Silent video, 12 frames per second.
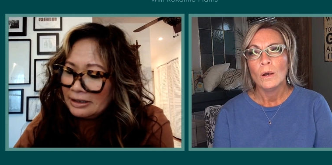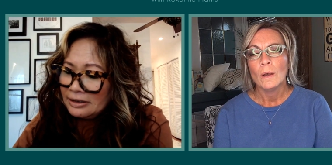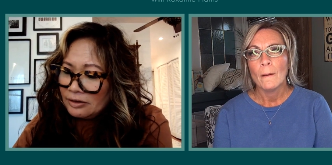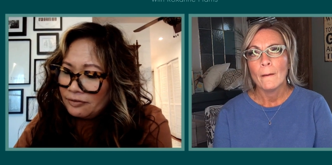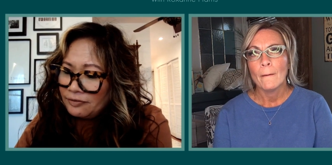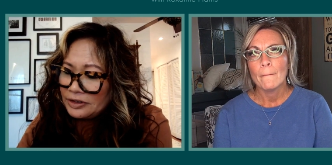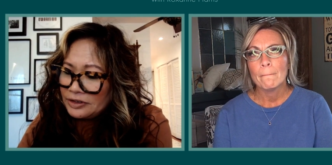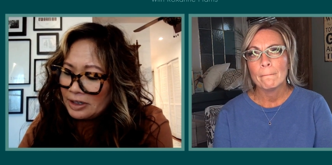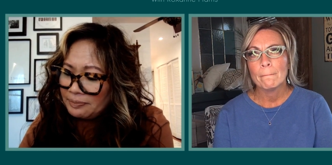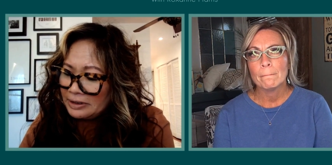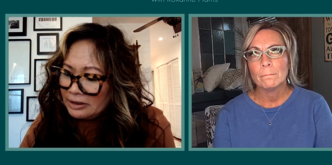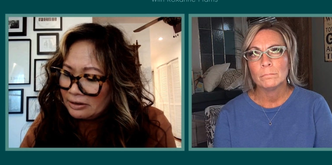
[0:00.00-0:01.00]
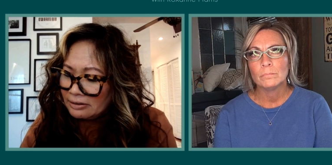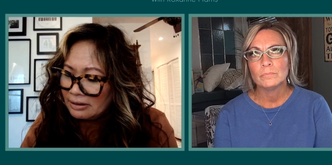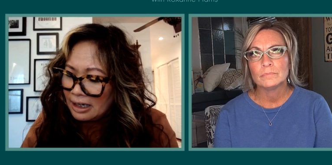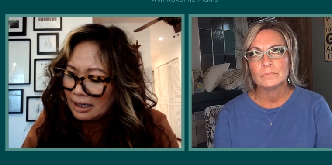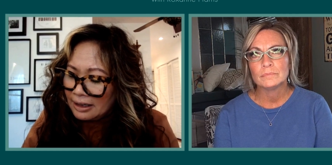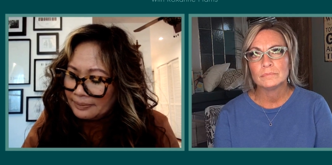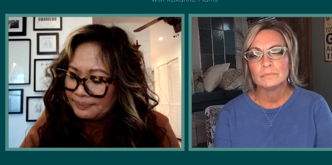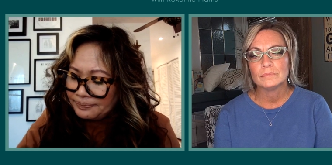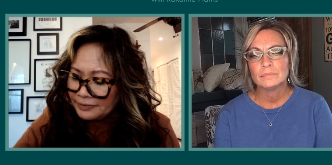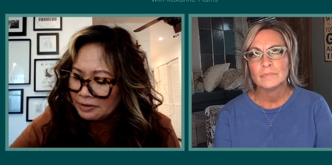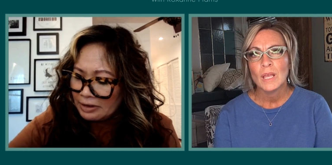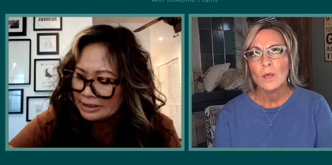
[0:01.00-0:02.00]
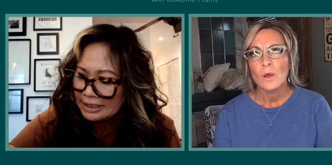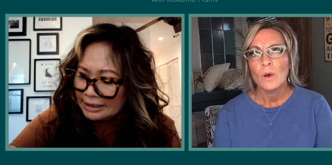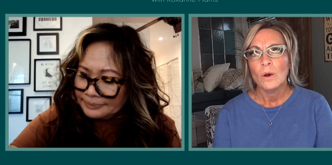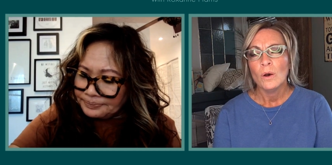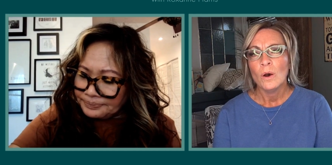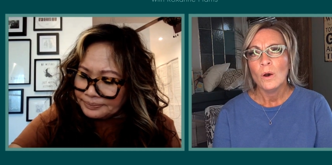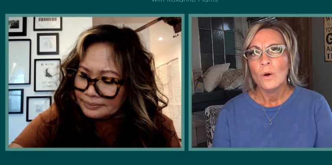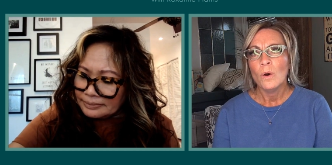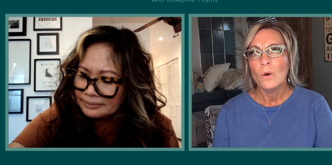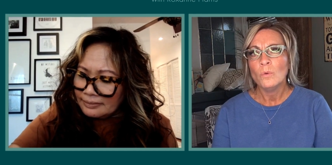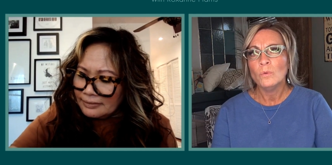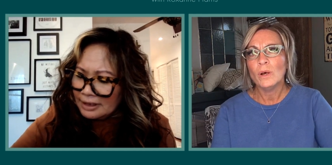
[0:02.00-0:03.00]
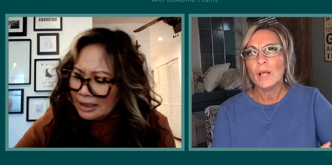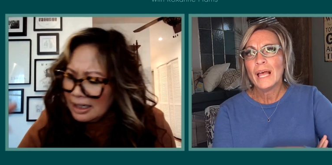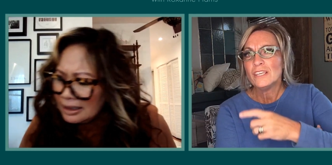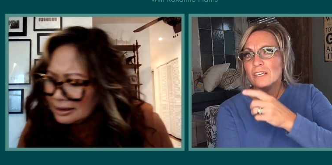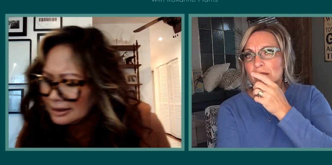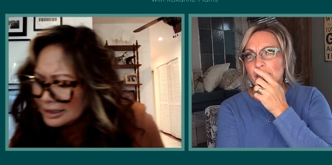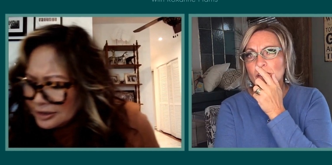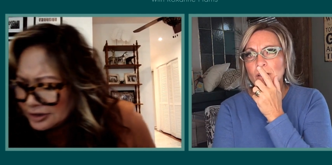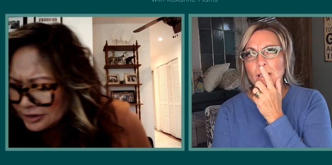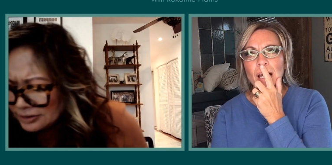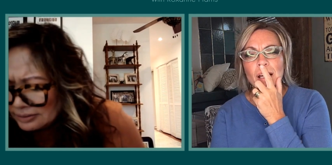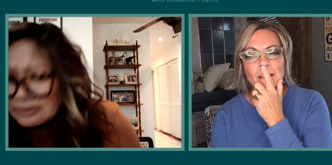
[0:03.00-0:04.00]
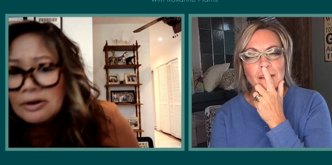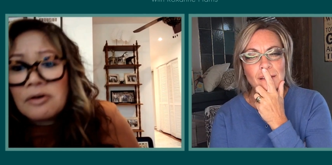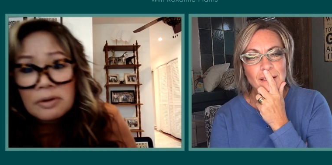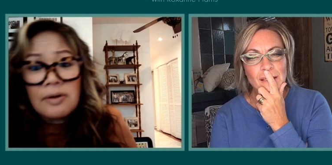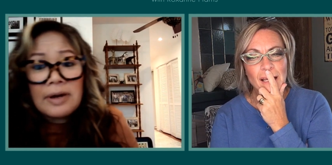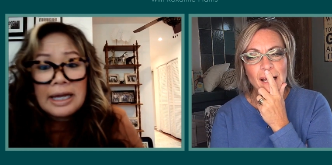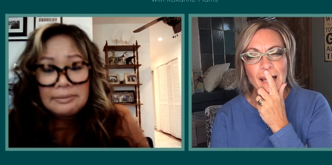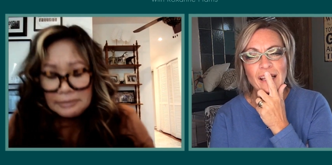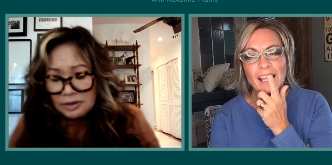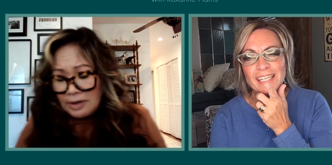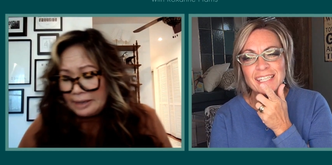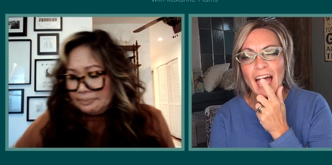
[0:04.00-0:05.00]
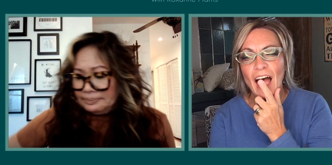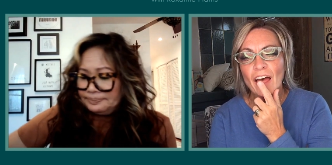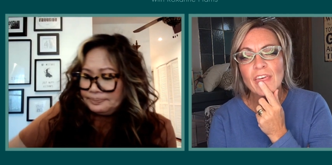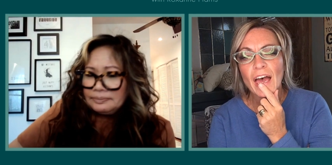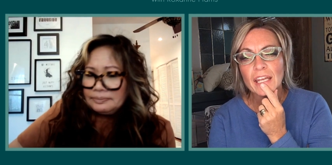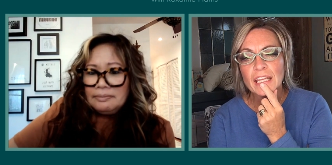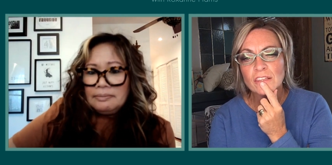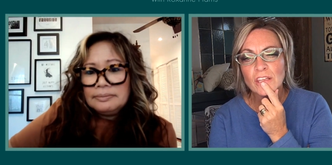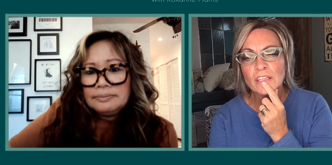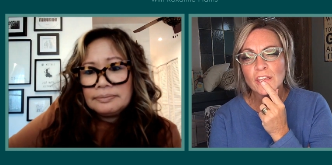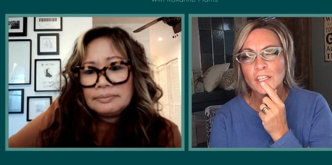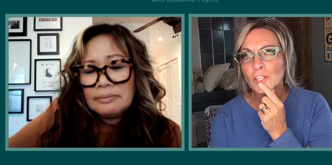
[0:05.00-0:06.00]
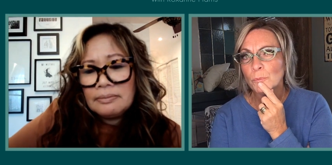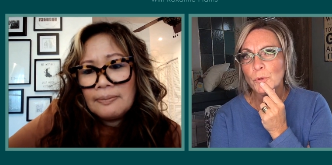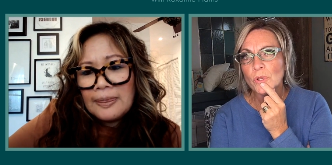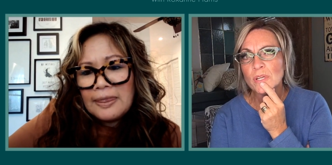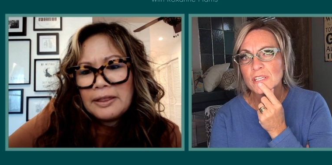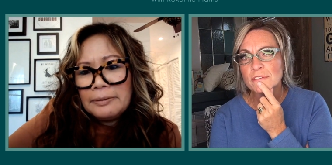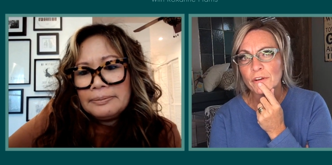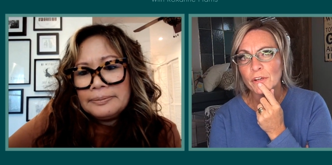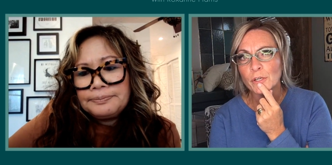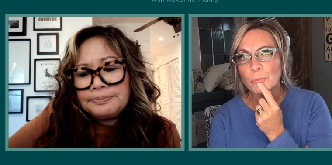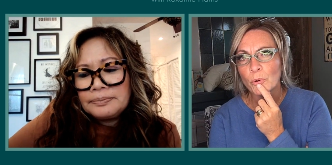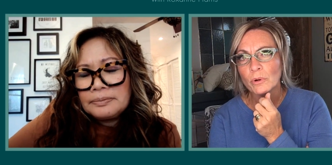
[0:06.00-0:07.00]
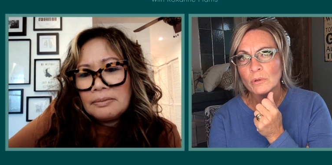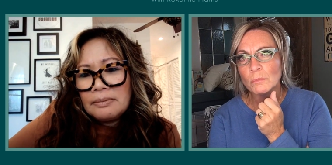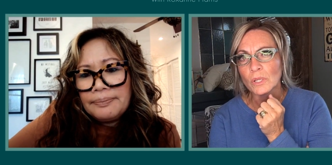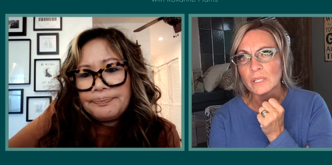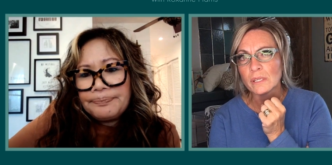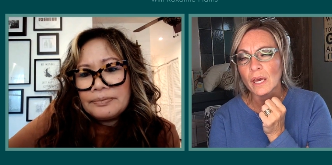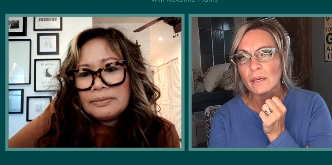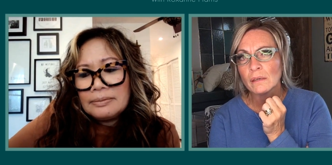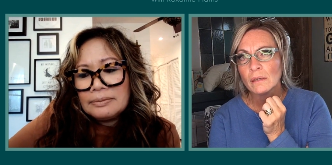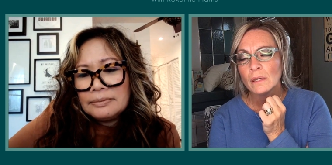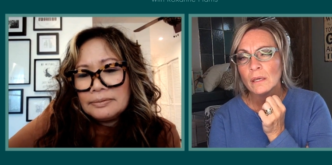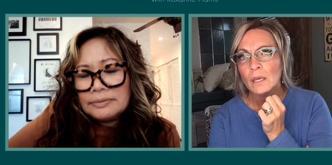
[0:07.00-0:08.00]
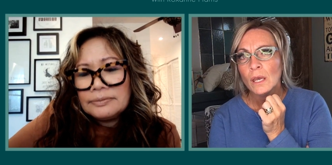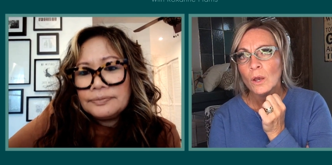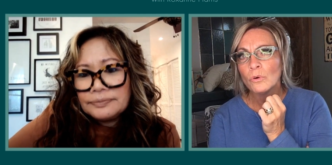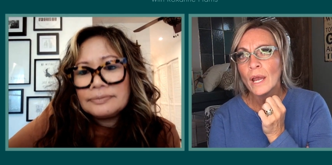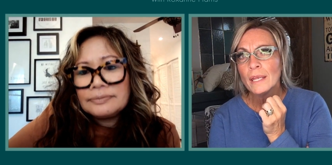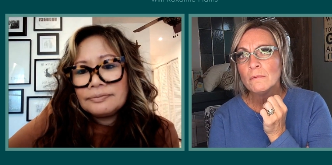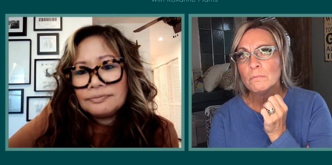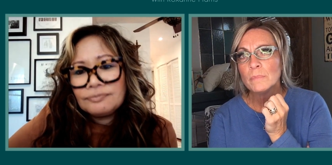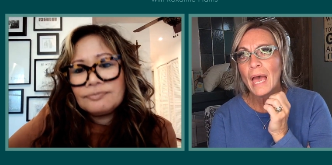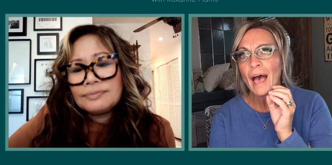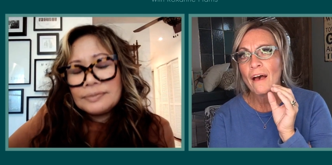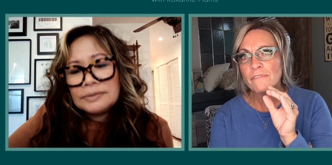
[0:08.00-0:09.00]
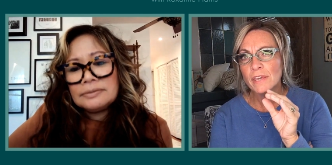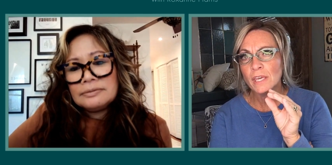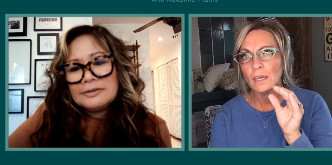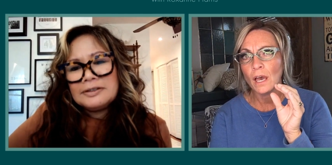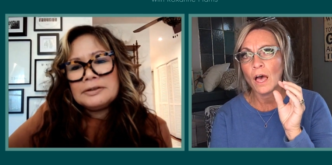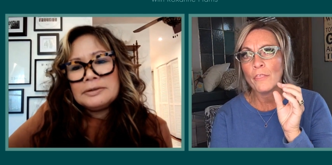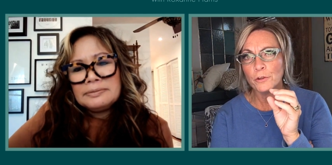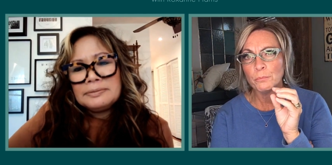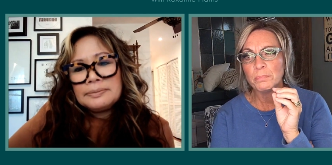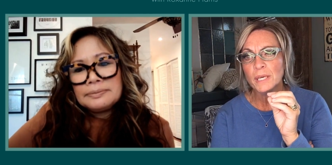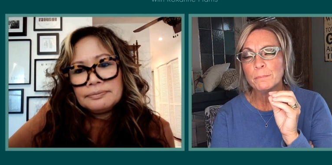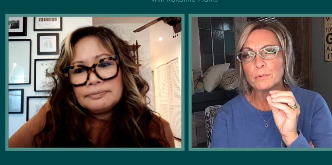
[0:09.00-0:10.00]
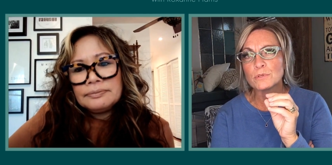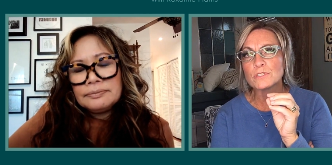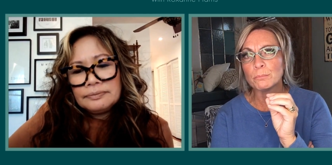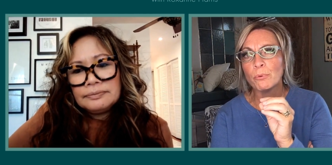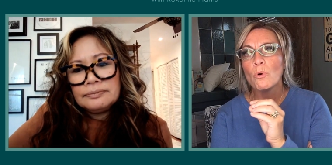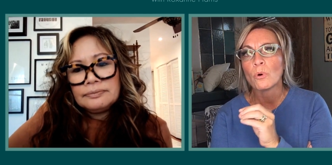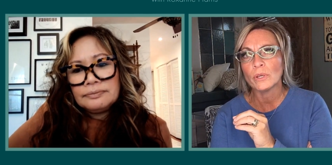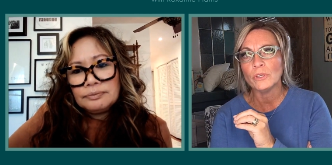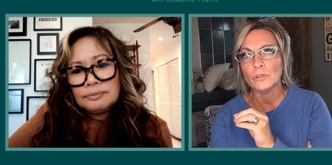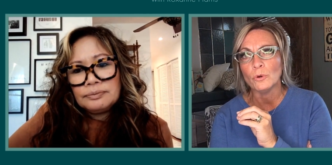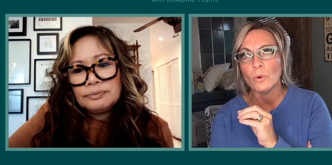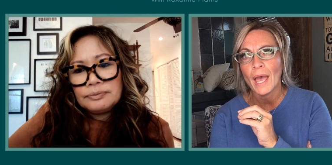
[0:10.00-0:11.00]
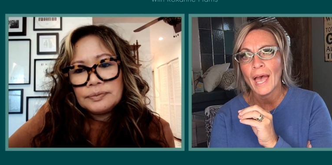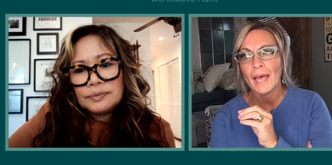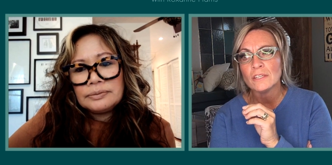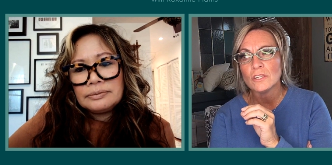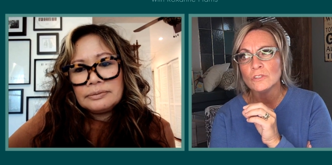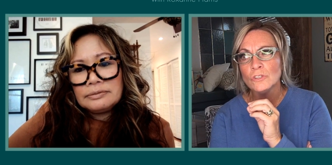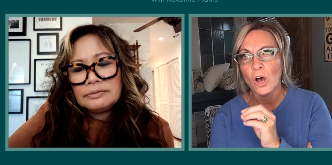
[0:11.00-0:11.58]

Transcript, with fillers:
Speaker 1: as we, you know, finish up here, Roxanne. Well, I let's just oh go ahead. And go to ahead. add that, I
Speaker 2: think the community is very important, Melinda. Right, it having is. other people support you and